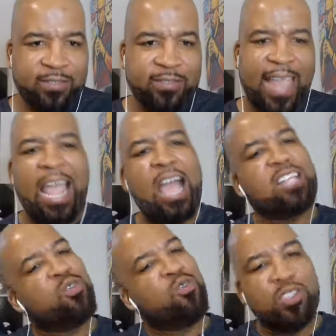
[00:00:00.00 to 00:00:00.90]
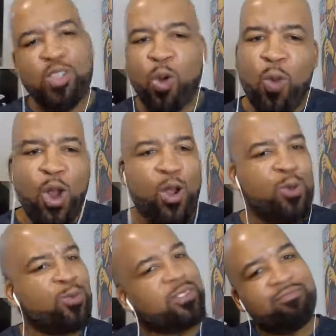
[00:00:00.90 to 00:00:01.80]
Like, no
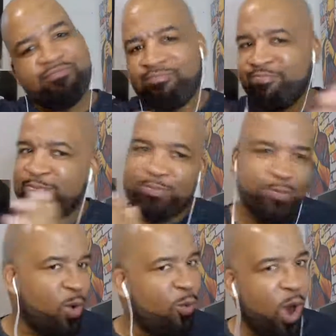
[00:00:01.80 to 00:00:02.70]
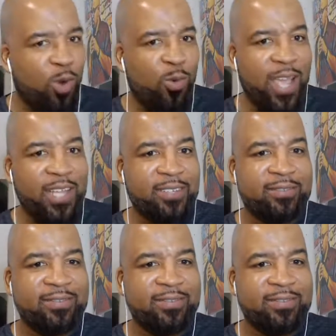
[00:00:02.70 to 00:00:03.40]
words, walk away.